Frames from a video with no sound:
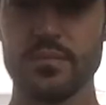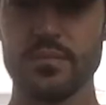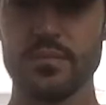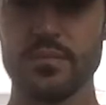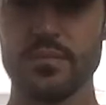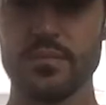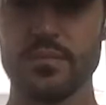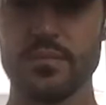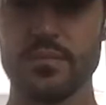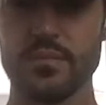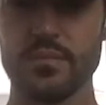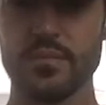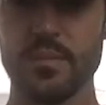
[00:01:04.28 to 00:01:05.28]

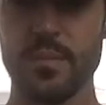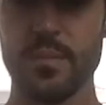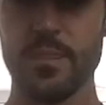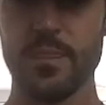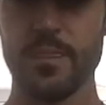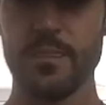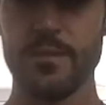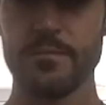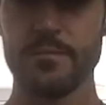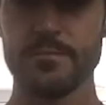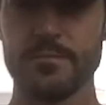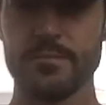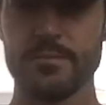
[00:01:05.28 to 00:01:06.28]

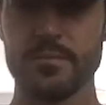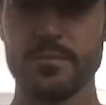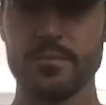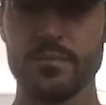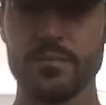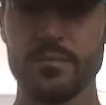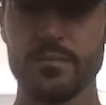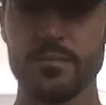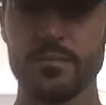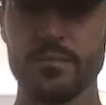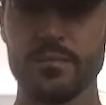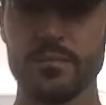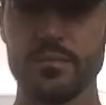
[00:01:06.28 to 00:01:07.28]

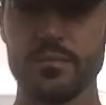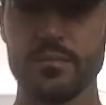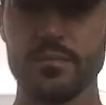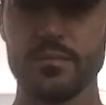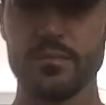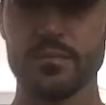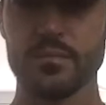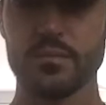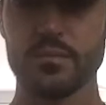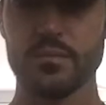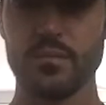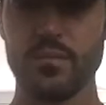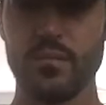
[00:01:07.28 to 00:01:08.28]

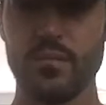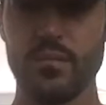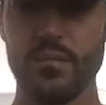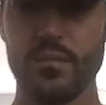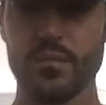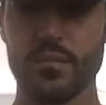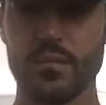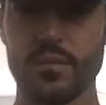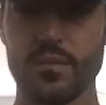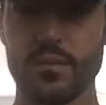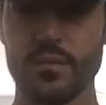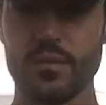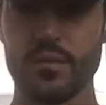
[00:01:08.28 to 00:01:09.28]

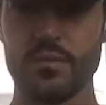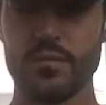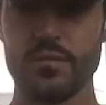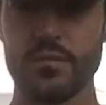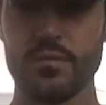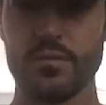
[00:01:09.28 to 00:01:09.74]
[no speech]